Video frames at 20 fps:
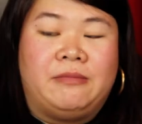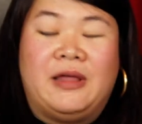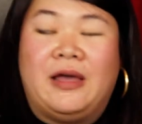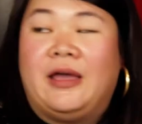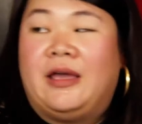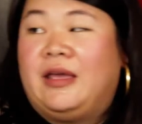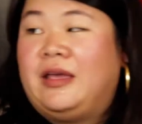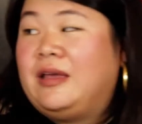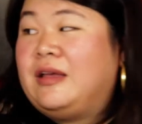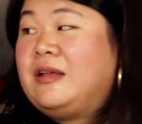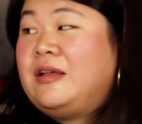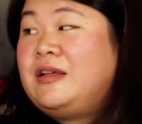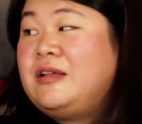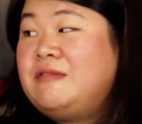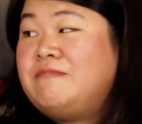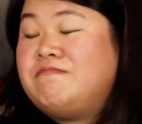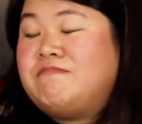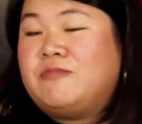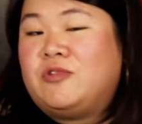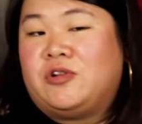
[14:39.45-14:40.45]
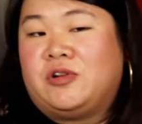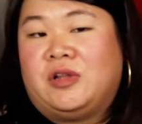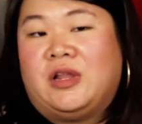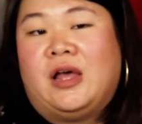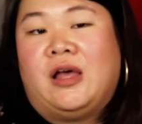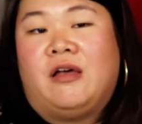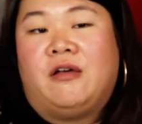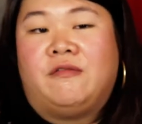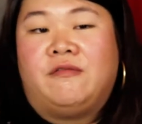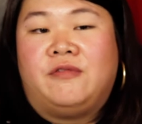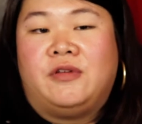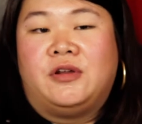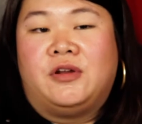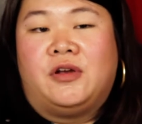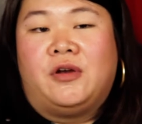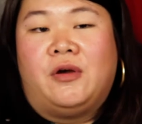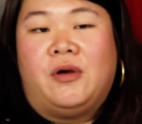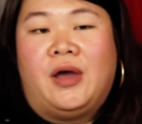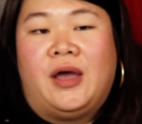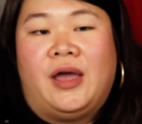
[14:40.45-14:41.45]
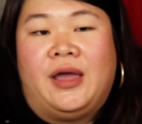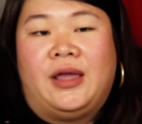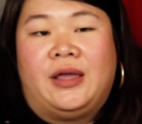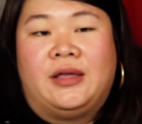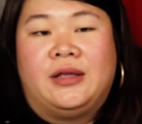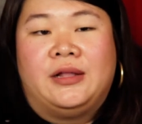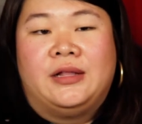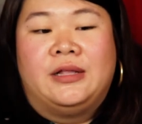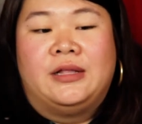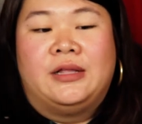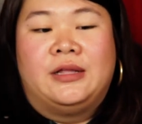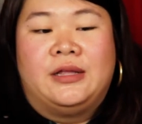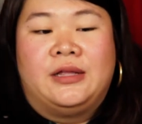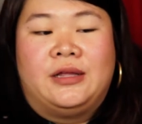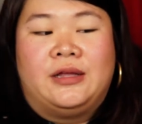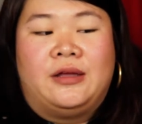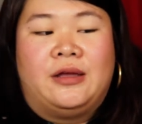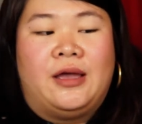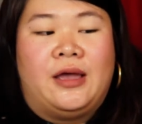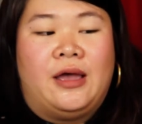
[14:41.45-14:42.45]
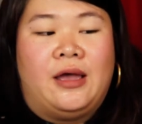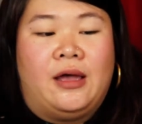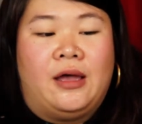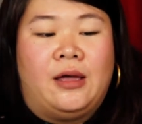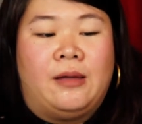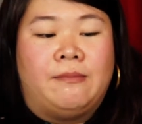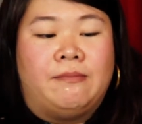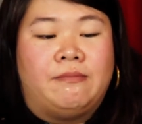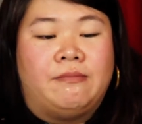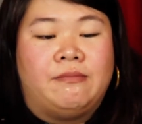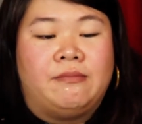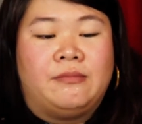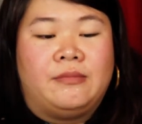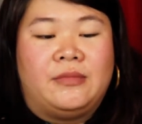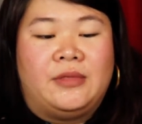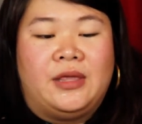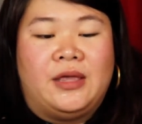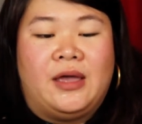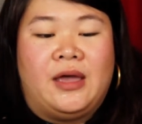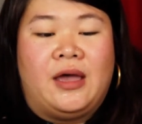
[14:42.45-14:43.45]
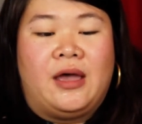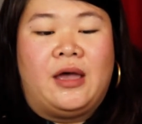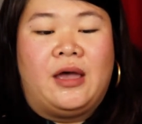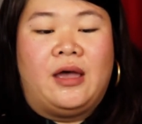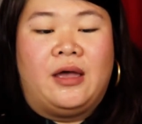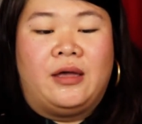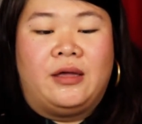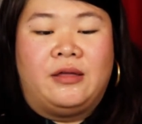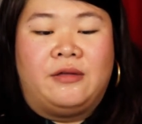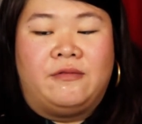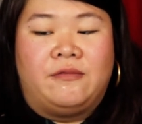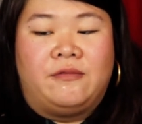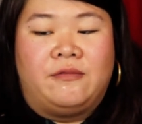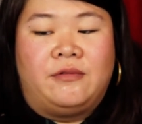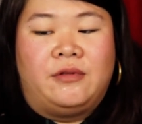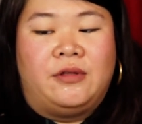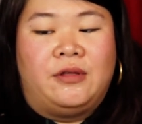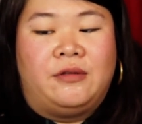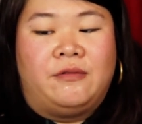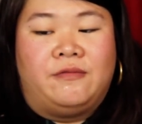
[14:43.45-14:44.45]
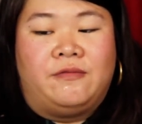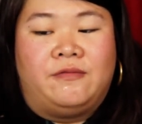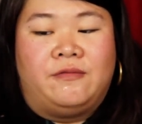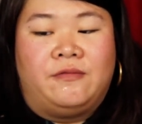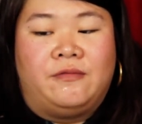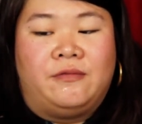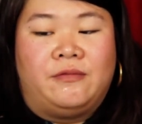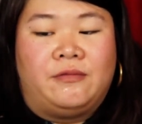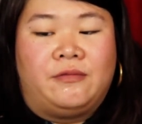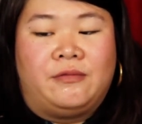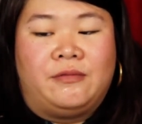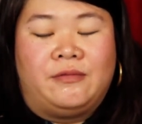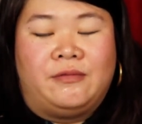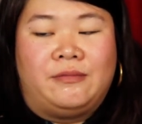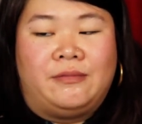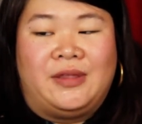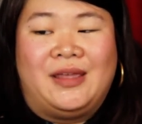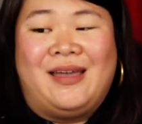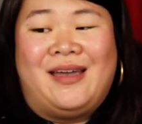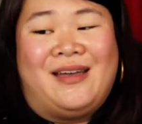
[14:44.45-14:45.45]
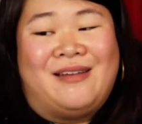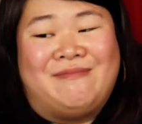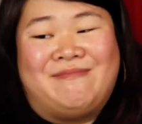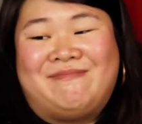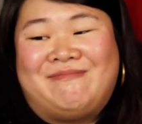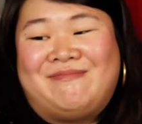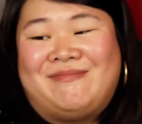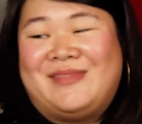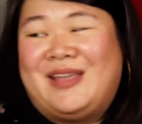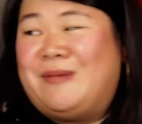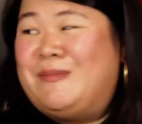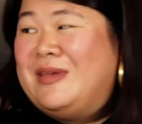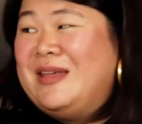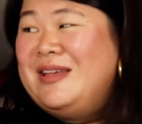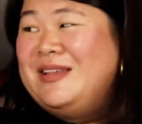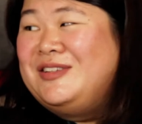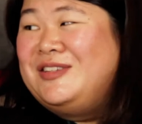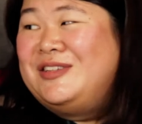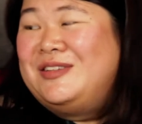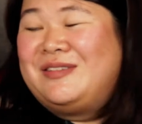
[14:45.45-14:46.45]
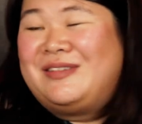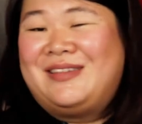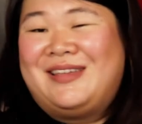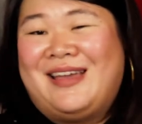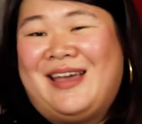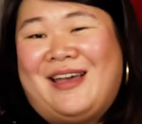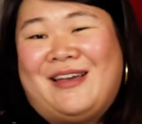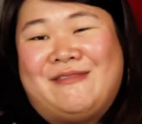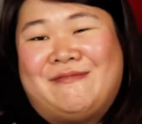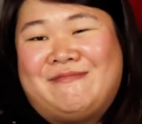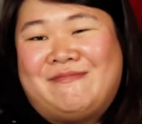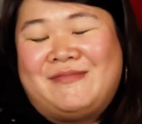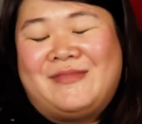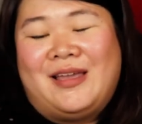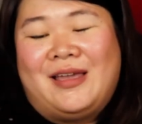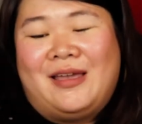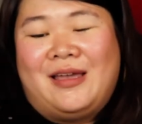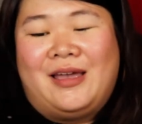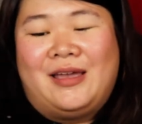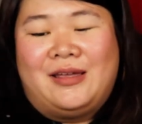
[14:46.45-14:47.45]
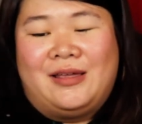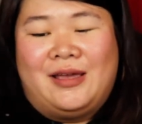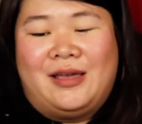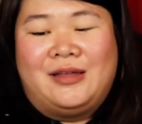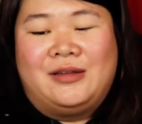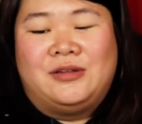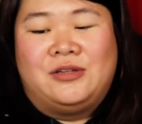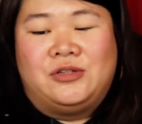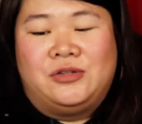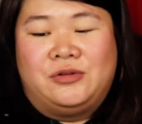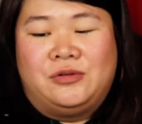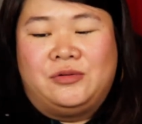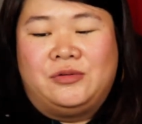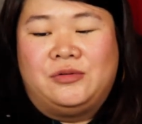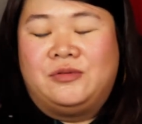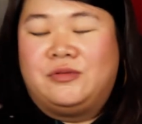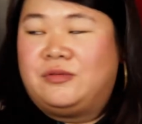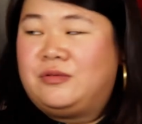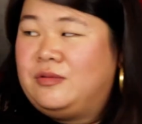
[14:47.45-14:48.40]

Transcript: oh, okay. Mm-hmm. love. You know, yeah, yeah. I, mm -hmm. um, yeah, if if yeah, I mean it's yeah. I, I, I so do. you love